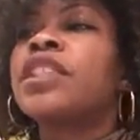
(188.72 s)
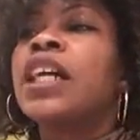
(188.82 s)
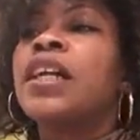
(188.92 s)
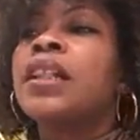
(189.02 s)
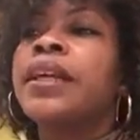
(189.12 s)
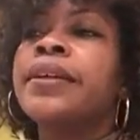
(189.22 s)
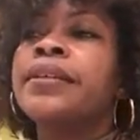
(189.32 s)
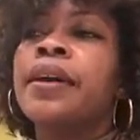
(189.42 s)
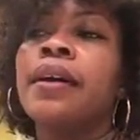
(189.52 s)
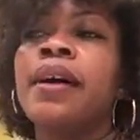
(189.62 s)
Kind of thing.
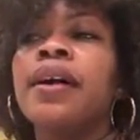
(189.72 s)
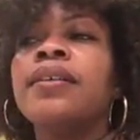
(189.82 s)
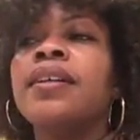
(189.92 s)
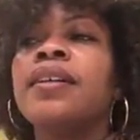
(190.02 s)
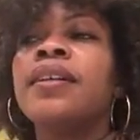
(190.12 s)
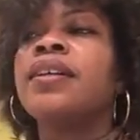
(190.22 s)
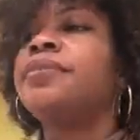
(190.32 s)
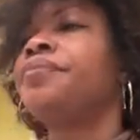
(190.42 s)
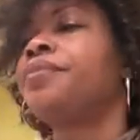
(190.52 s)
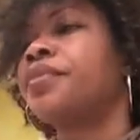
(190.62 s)
Okay.